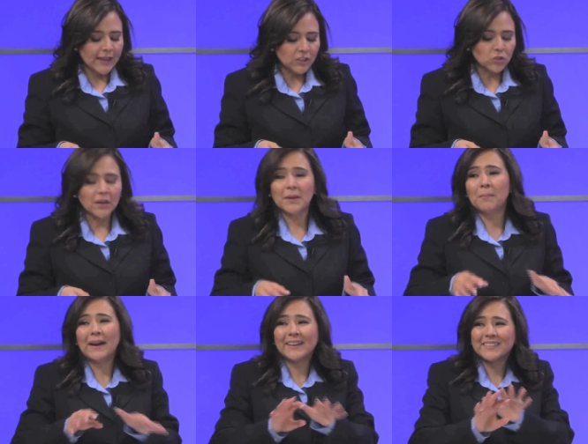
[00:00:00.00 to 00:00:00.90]
and you get a
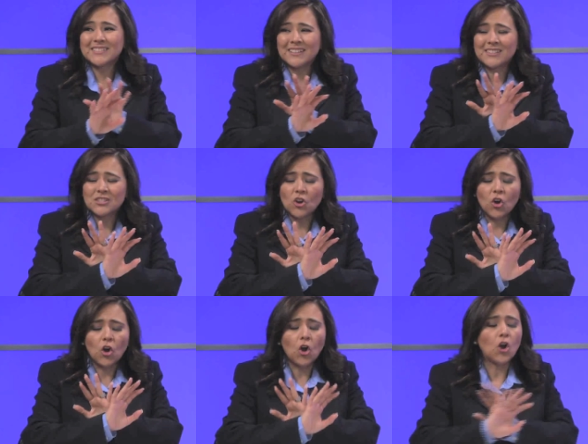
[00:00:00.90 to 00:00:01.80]
package that's
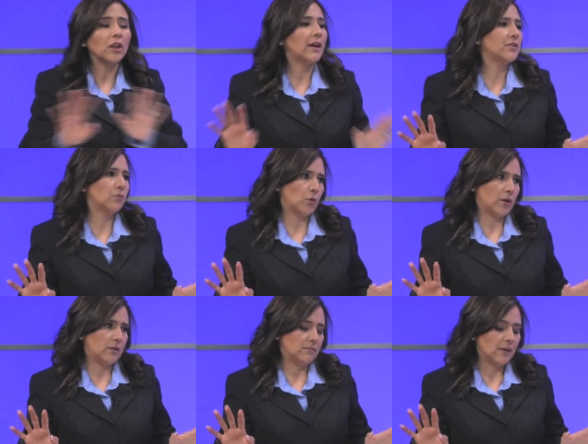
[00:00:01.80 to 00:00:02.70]
all out of
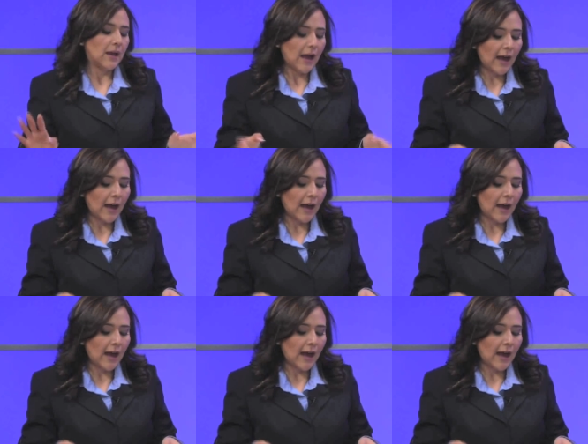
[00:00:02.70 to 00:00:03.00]
order Yes.